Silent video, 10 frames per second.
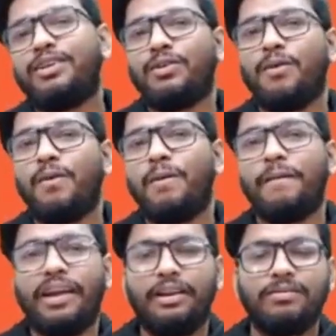
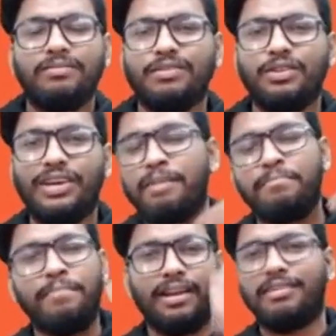to, you know, to
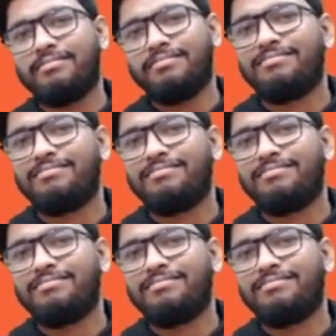get better.